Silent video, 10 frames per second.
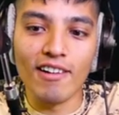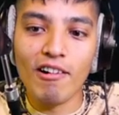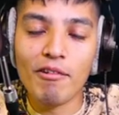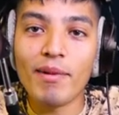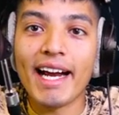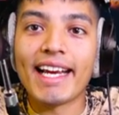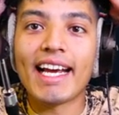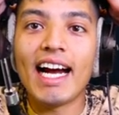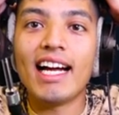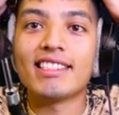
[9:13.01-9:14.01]
Oh my
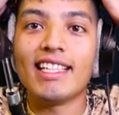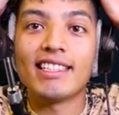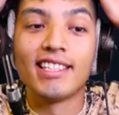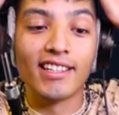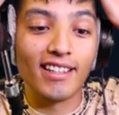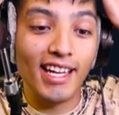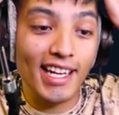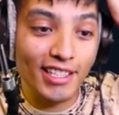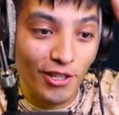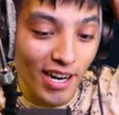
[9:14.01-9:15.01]
gosh, that took a
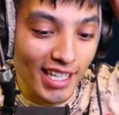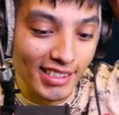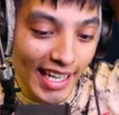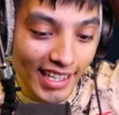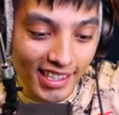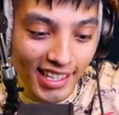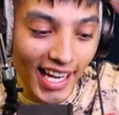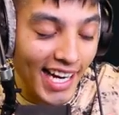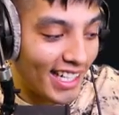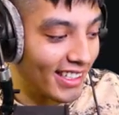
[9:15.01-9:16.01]
lot of tries. I ain't gonna
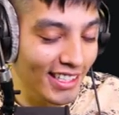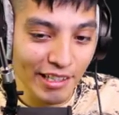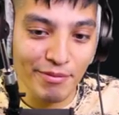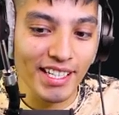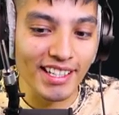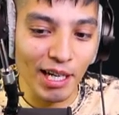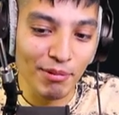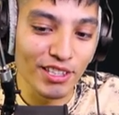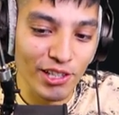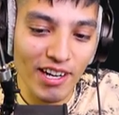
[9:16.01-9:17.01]
lie, it took me a
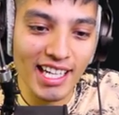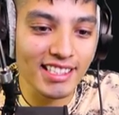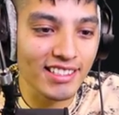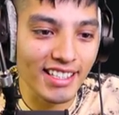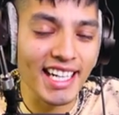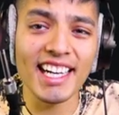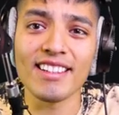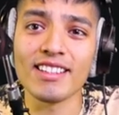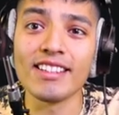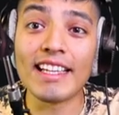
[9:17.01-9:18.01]
couple tries to get
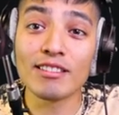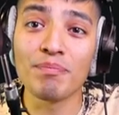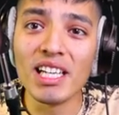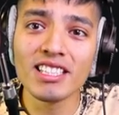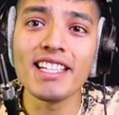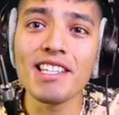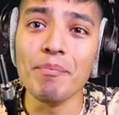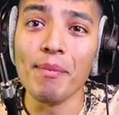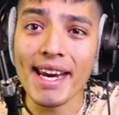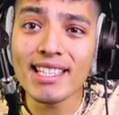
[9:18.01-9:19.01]
a, especially the
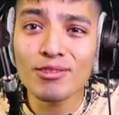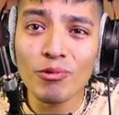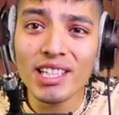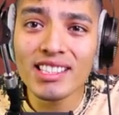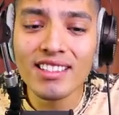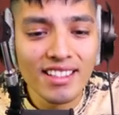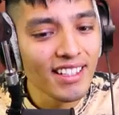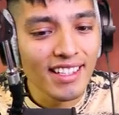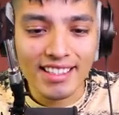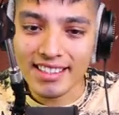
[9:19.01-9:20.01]
maze one.